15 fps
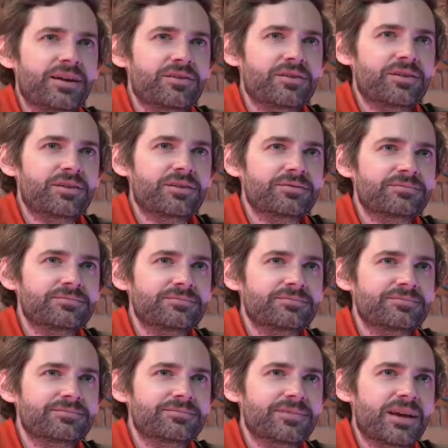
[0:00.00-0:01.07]
at the end of the
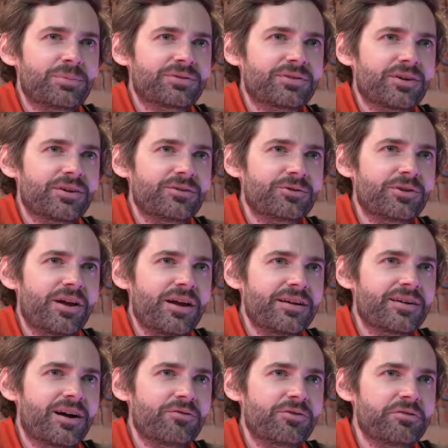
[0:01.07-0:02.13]
episode? Or did
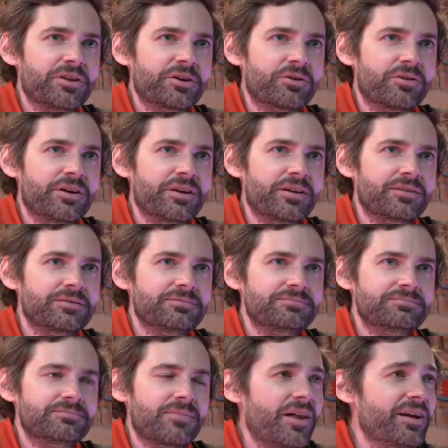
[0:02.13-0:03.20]
I cover everything already?
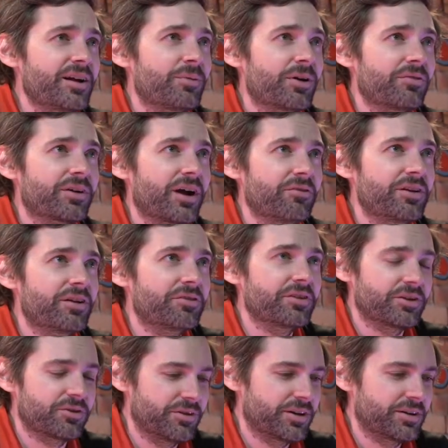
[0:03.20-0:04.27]
I think I might have covered
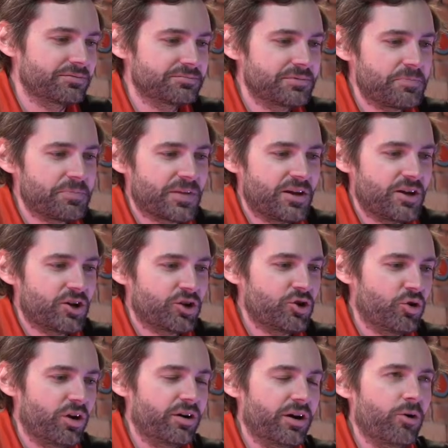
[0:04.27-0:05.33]
everything already.
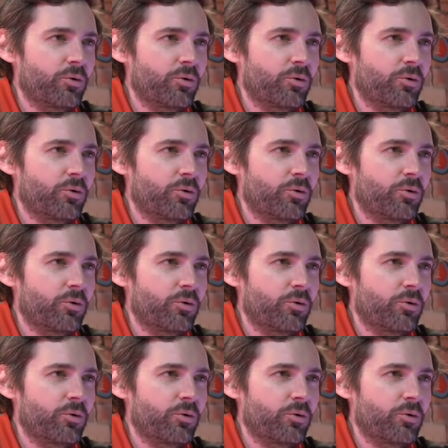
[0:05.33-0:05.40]
Cool.